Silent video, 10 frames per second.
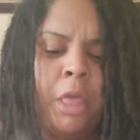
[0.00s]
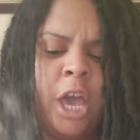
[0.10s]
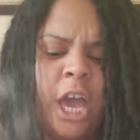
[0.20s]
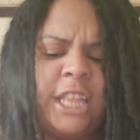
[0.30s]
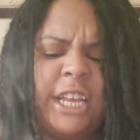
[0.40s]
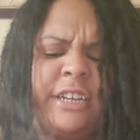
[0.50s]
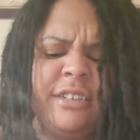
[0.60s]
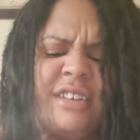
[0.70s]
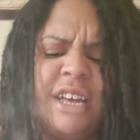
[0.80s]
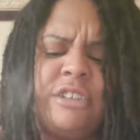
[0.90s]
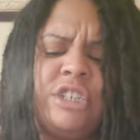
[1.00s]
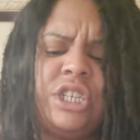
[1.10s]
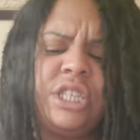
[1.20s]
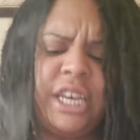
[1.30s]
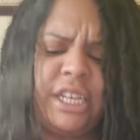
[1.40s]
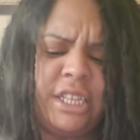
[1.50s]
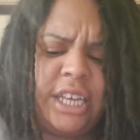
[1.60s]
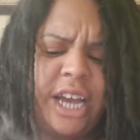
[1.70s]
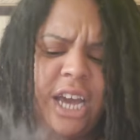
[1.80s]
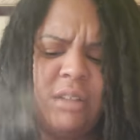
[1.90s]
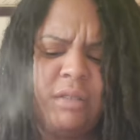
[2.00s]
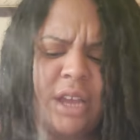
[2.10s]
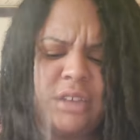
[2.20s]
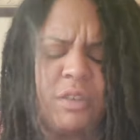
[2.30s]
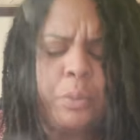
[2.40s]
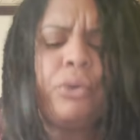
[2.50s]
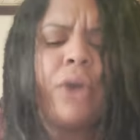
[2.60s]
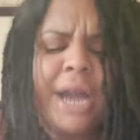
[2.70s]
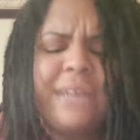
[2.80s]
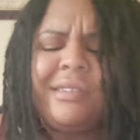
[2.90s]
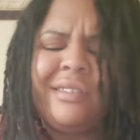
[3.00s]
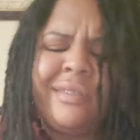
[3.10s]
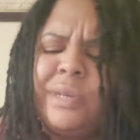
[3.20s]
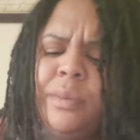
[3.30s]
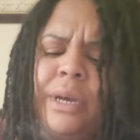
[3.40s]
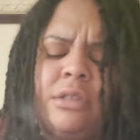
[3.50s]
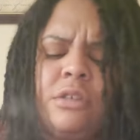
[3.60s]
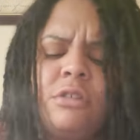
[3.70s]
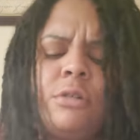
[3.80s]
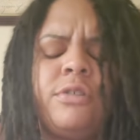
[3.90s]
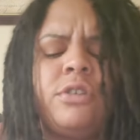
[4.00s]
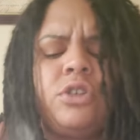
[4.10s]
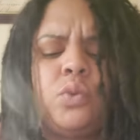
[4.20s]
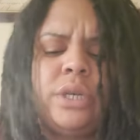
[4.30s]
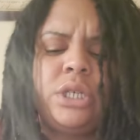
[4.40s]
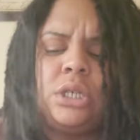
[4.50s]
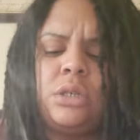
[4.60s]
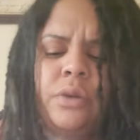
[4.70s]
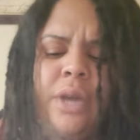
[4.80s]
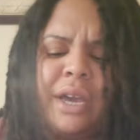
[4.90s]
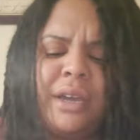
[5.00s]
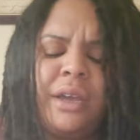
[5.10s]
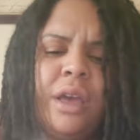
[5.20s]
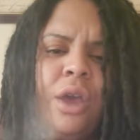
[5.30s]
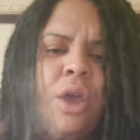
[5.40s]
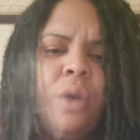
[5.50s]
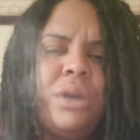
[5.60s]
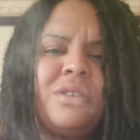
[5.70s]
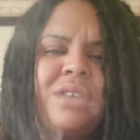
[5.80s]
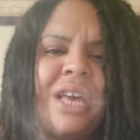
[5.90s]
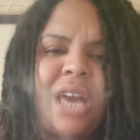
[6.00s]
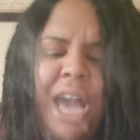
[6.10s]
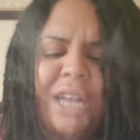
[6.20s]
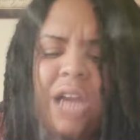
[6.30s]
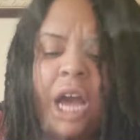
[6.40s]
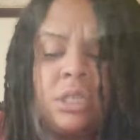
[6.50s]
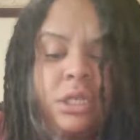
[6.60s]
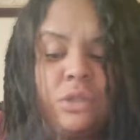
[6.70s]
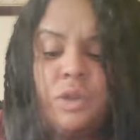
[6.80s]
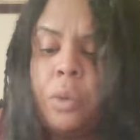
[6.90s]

and then here's the energy that kind of like surprises me about this whole situation. Okay. Because like I didn't know